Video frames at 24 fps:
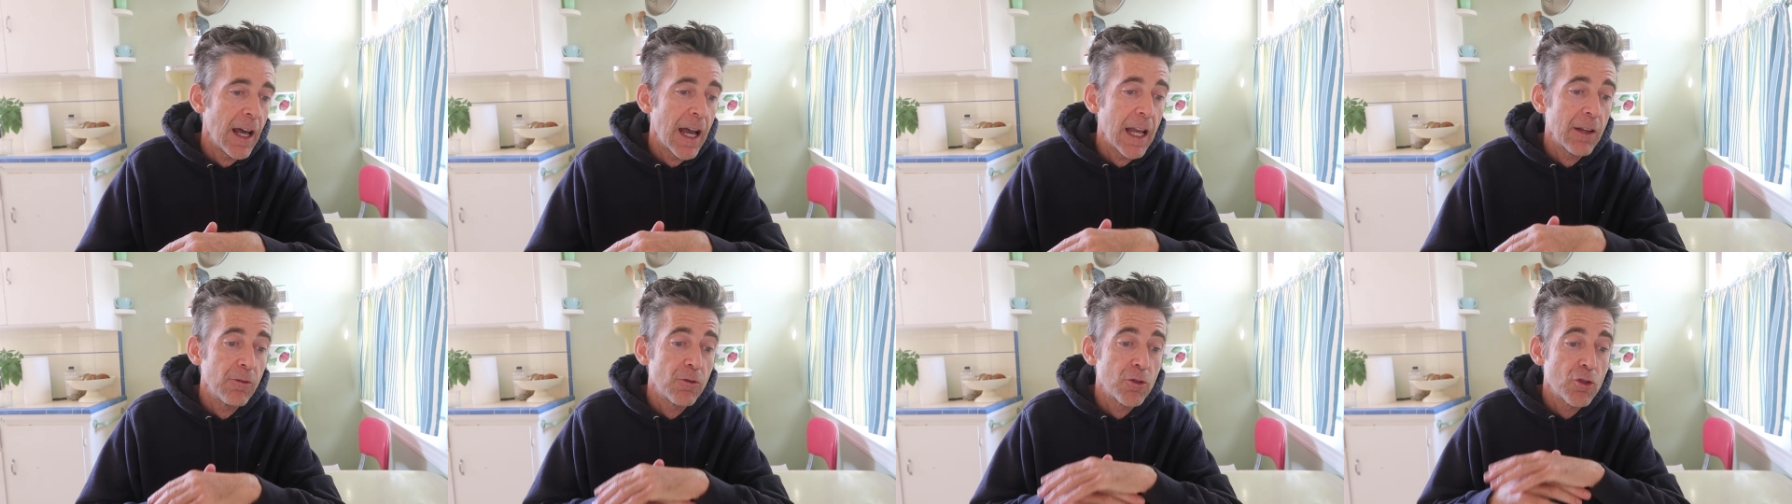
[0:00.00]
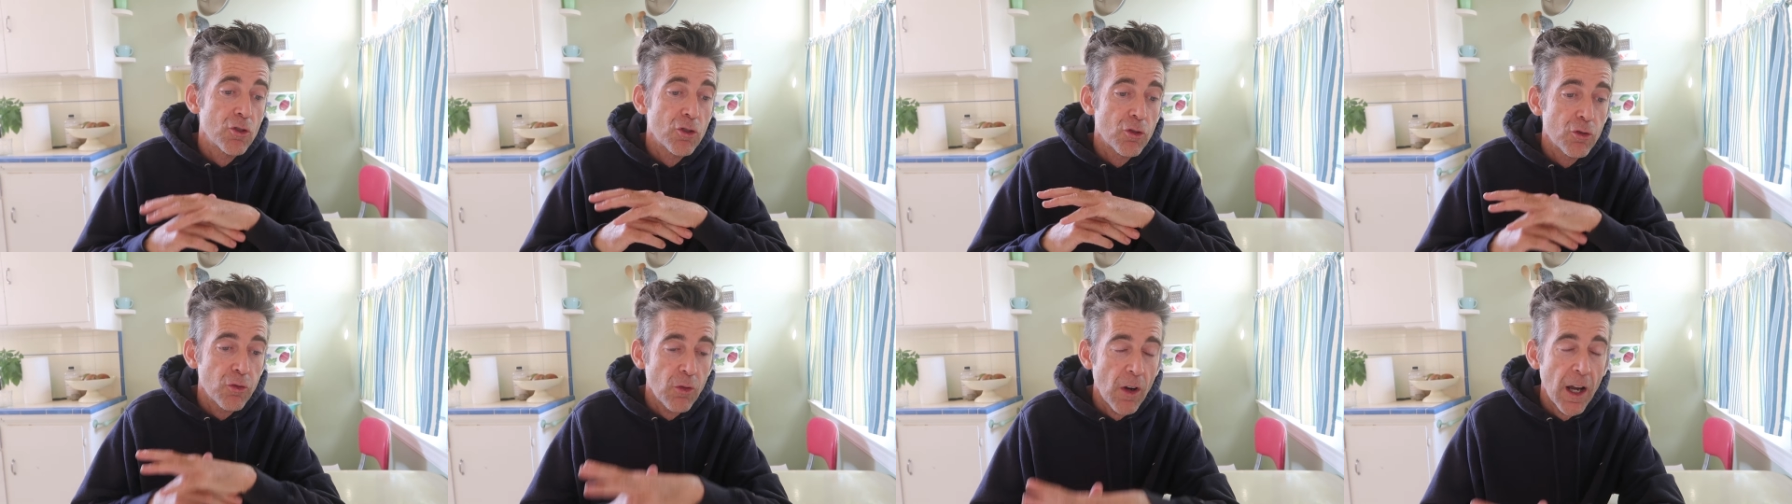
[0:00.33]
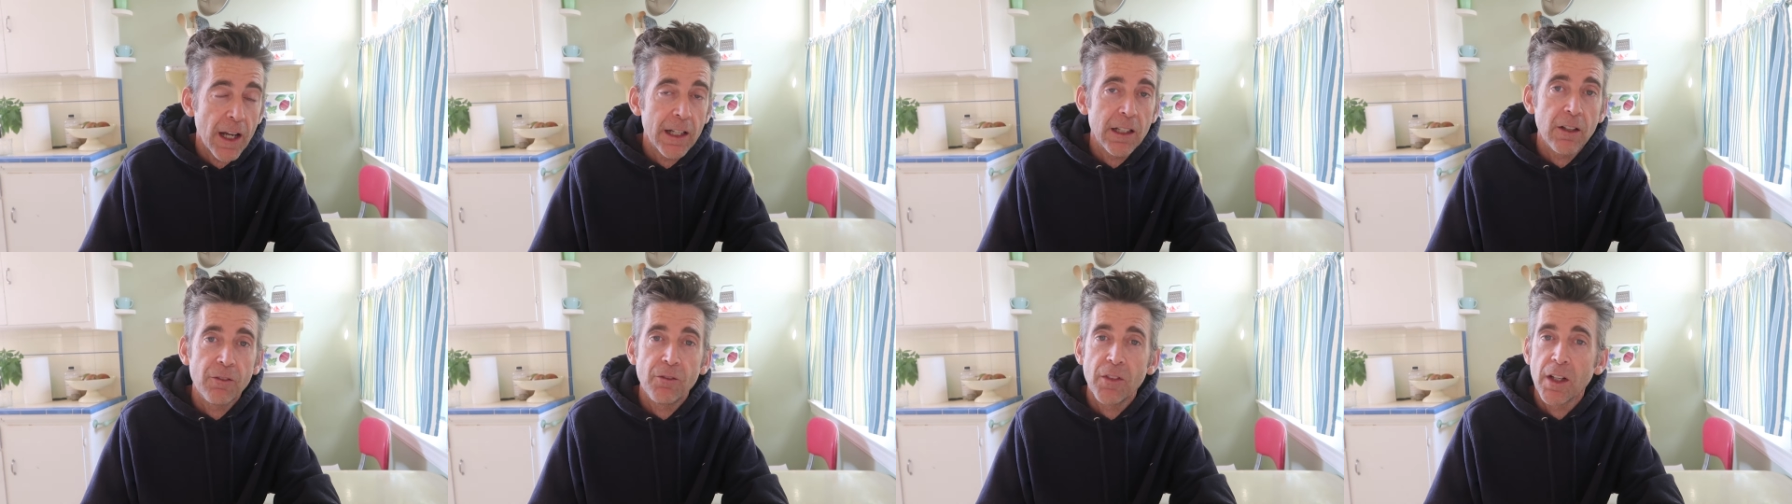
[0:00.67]
I've
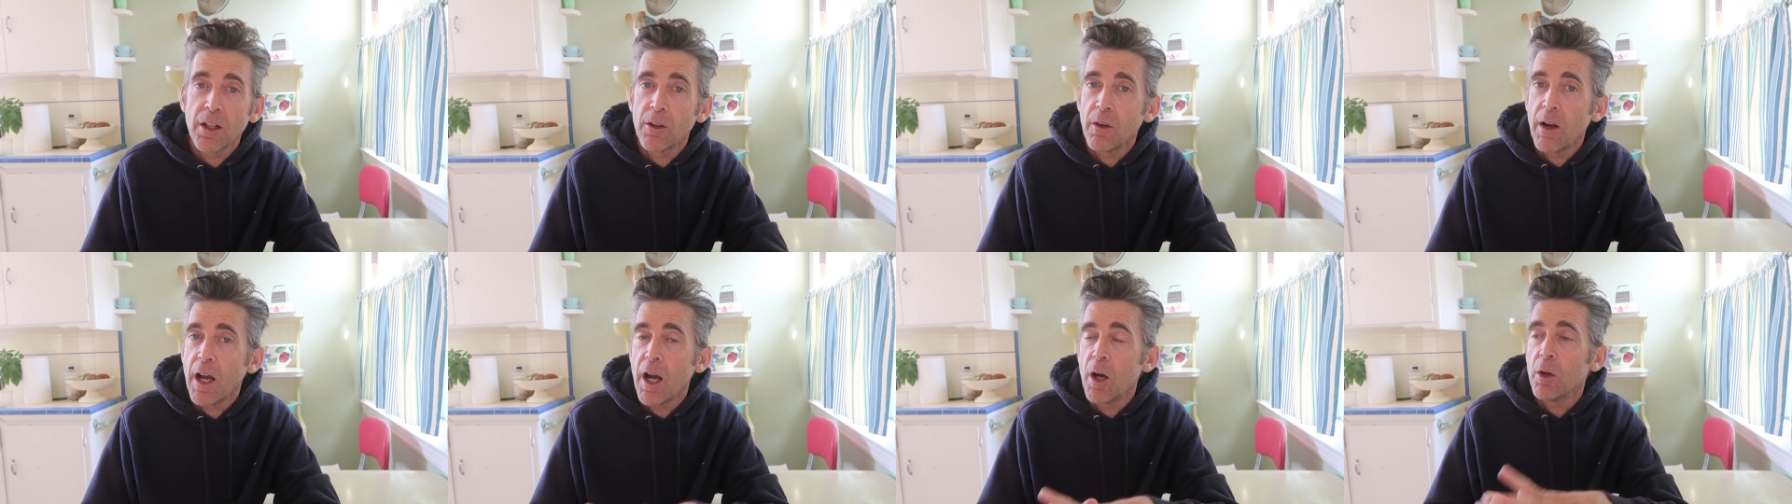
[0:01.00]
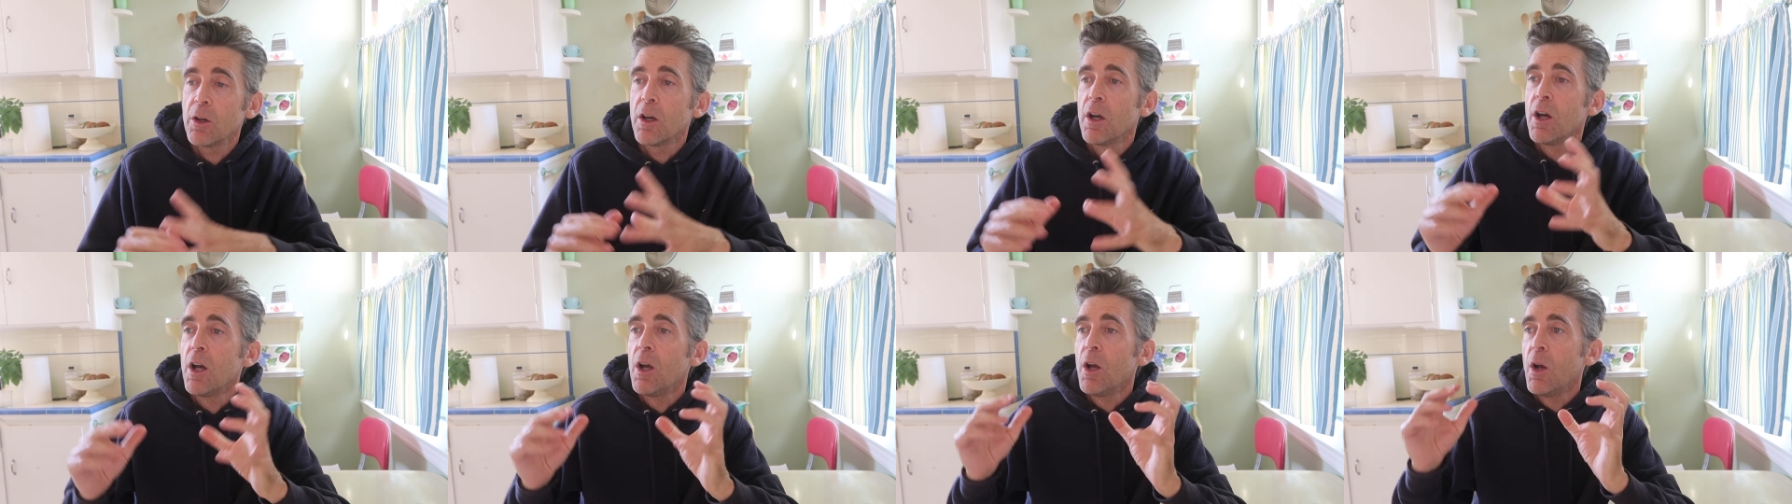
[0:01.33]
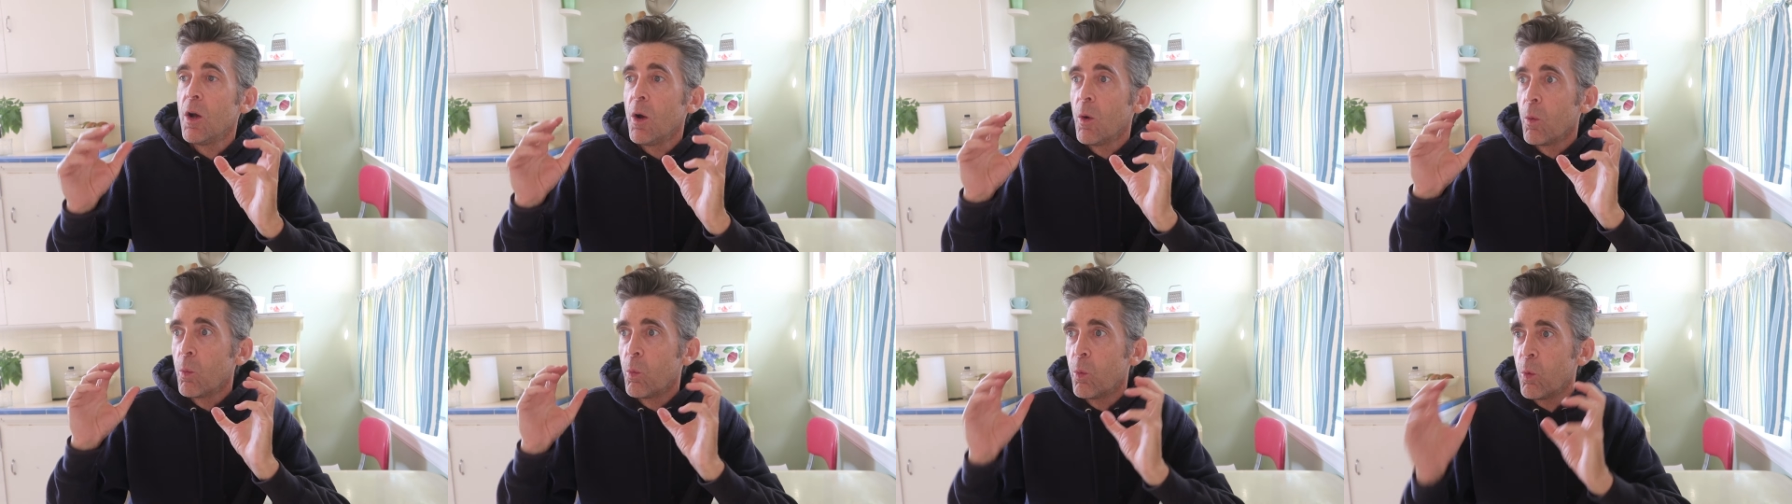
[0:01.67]
tried to figure out
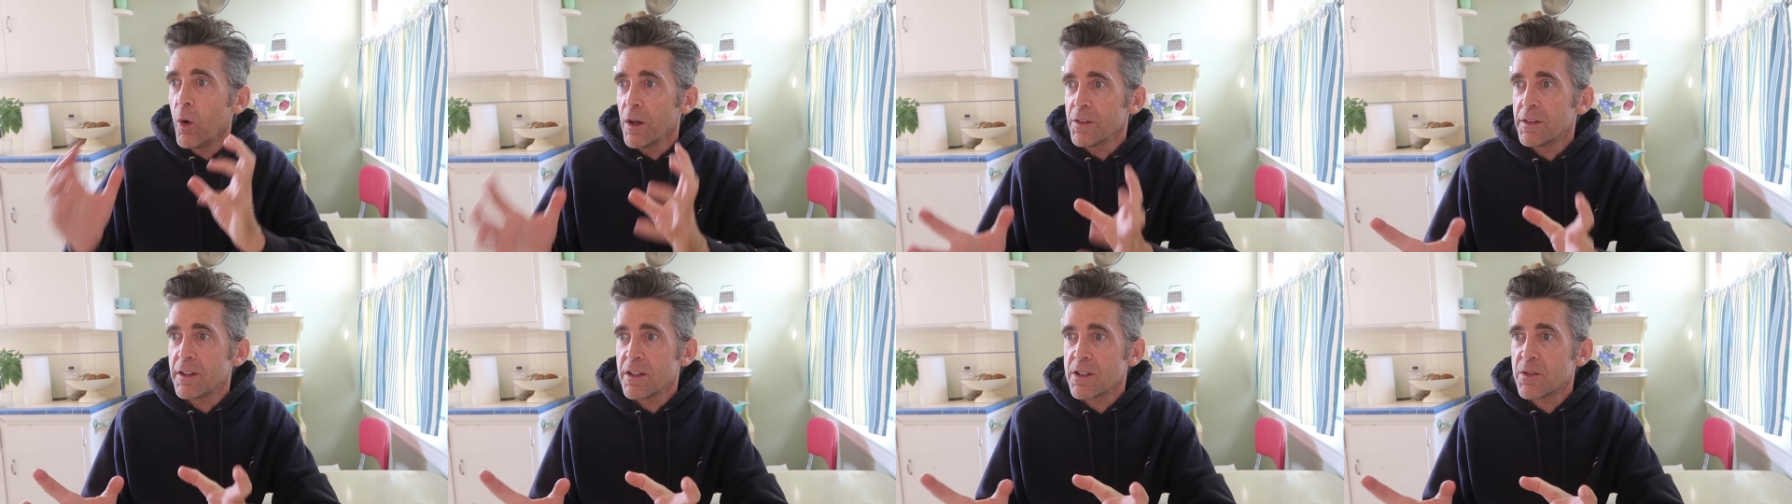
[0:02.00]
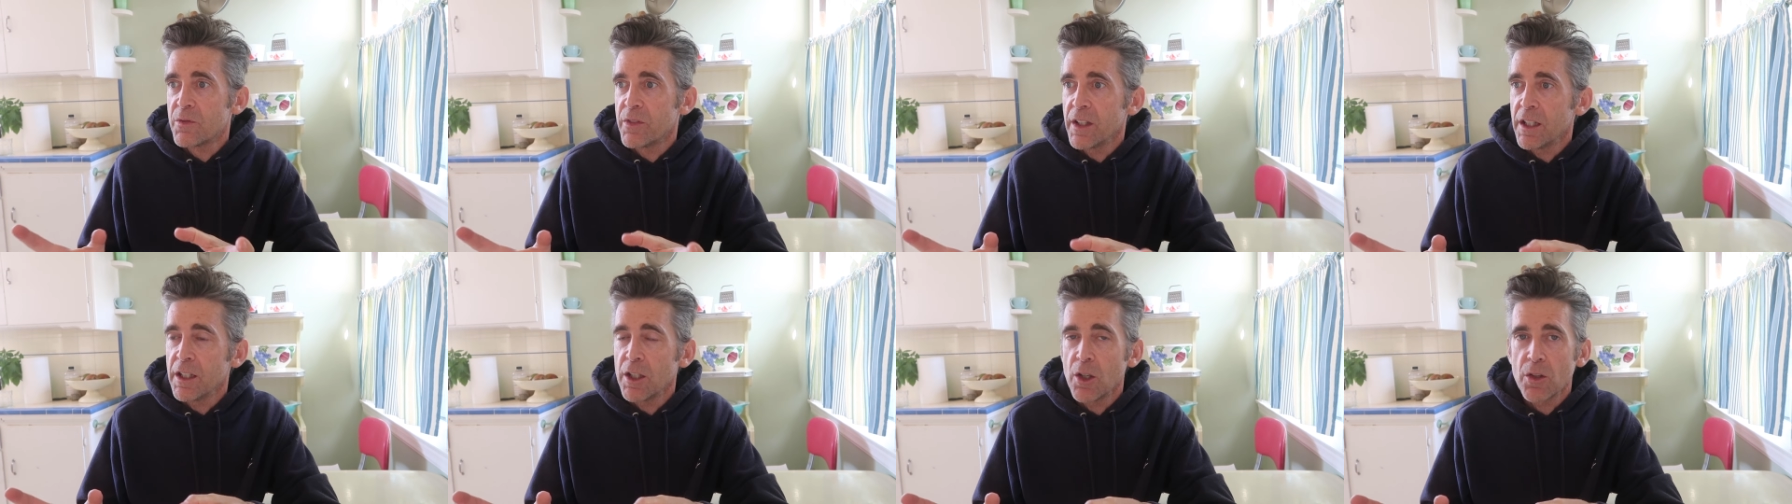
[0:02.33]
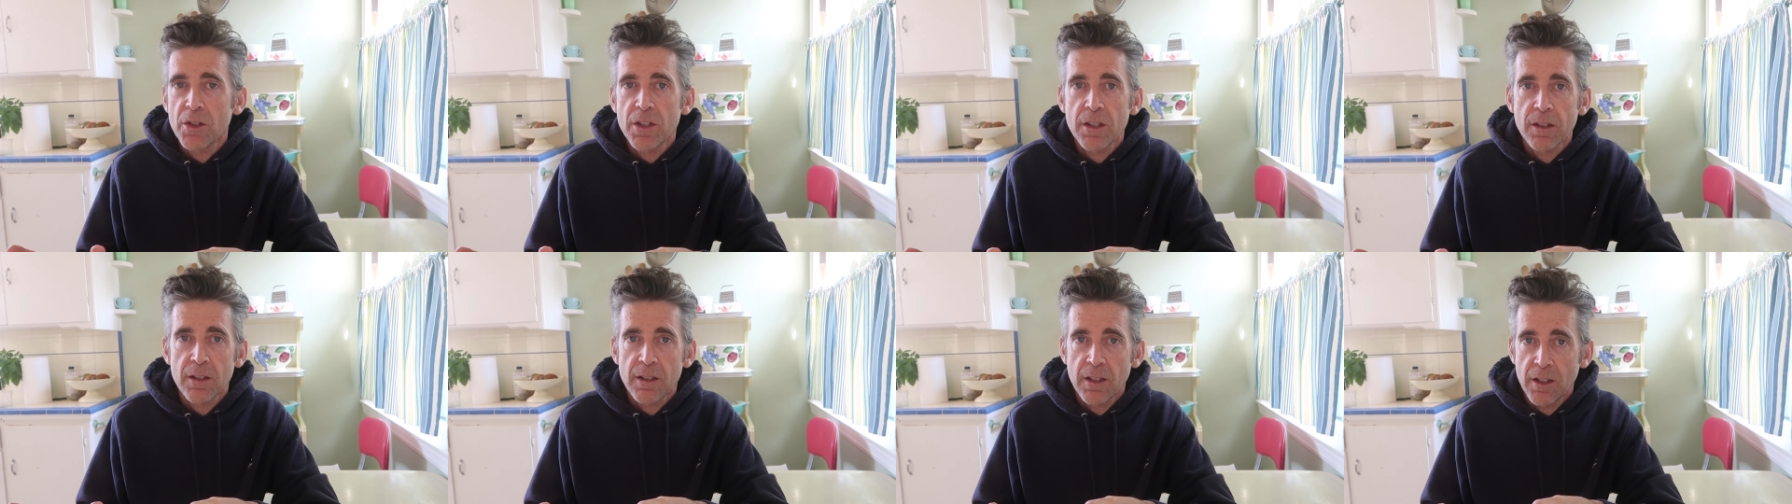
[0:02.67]
what this video
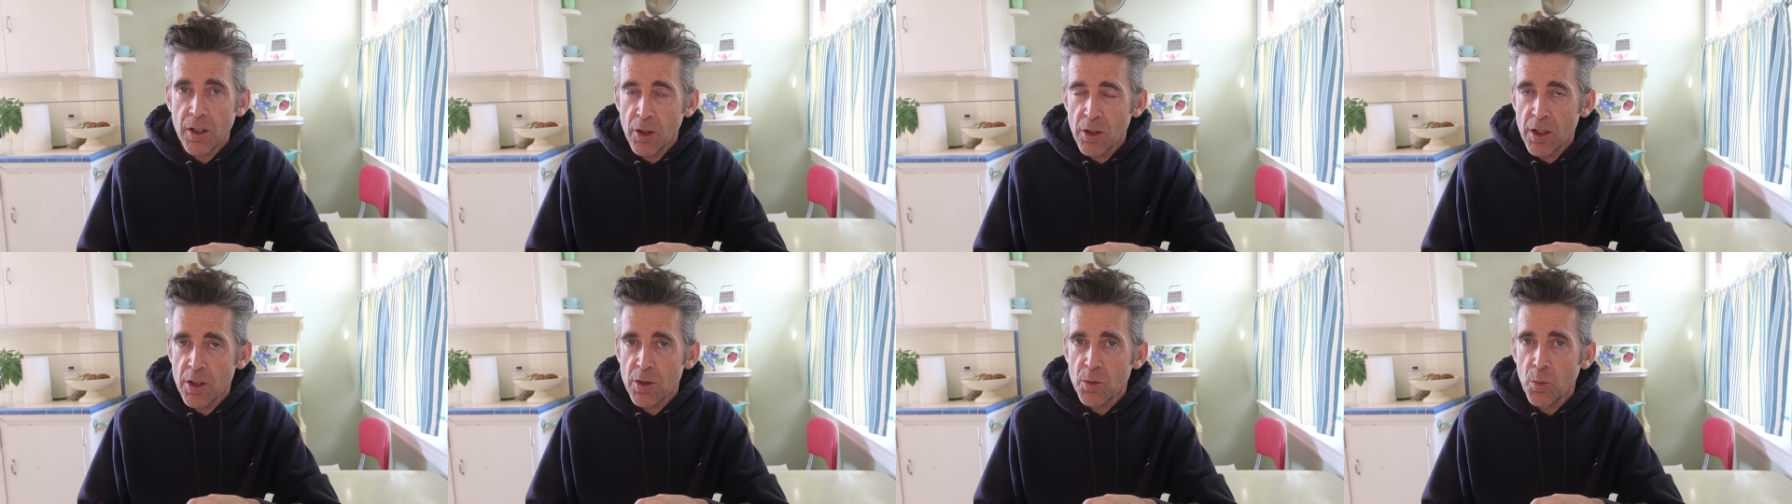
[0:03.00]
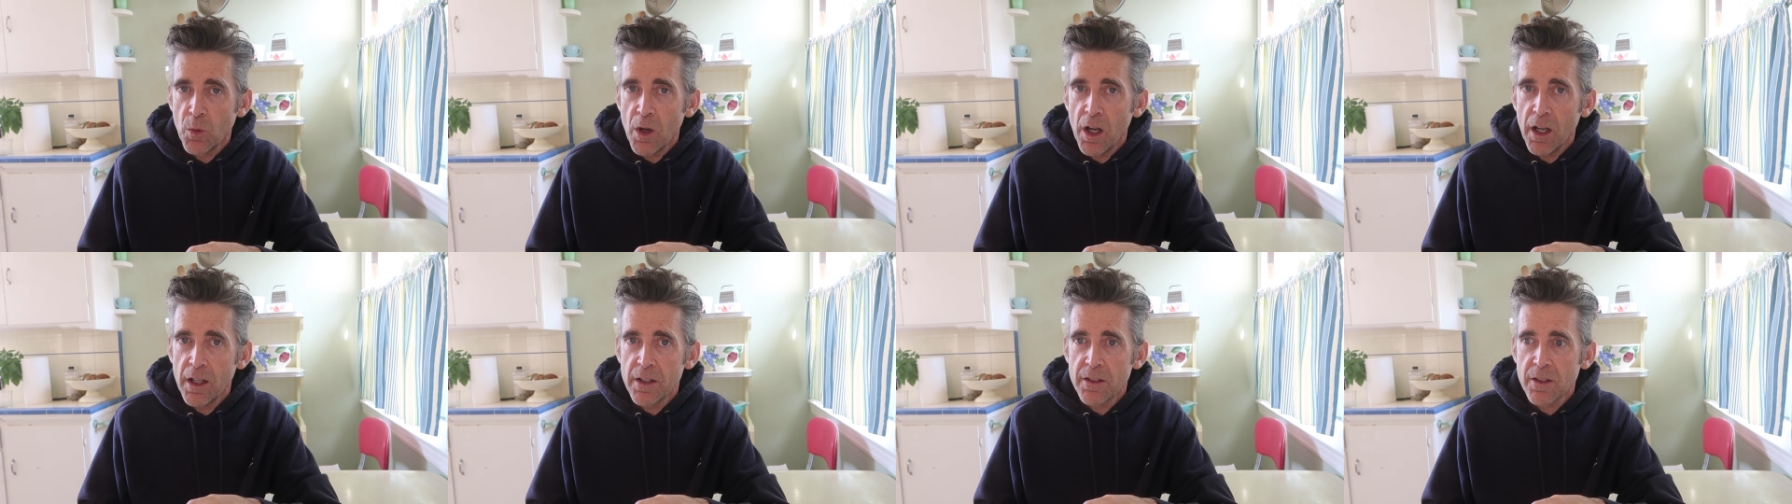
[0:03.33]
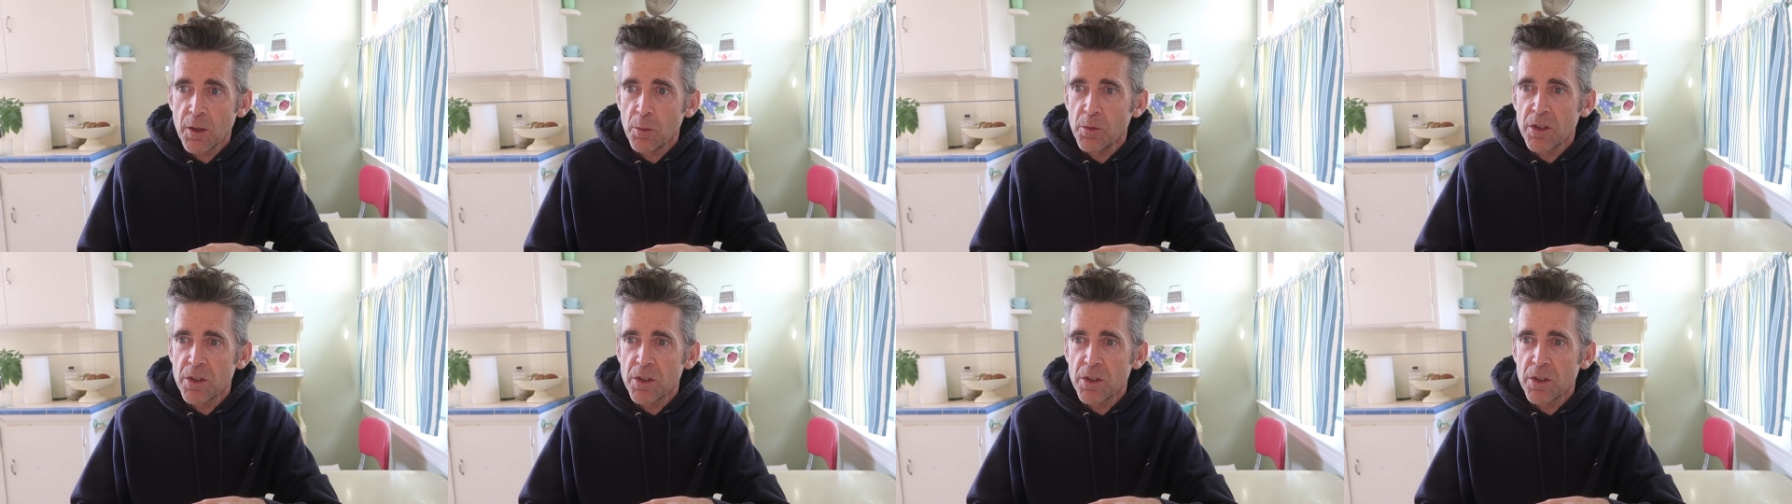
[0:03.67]
series was.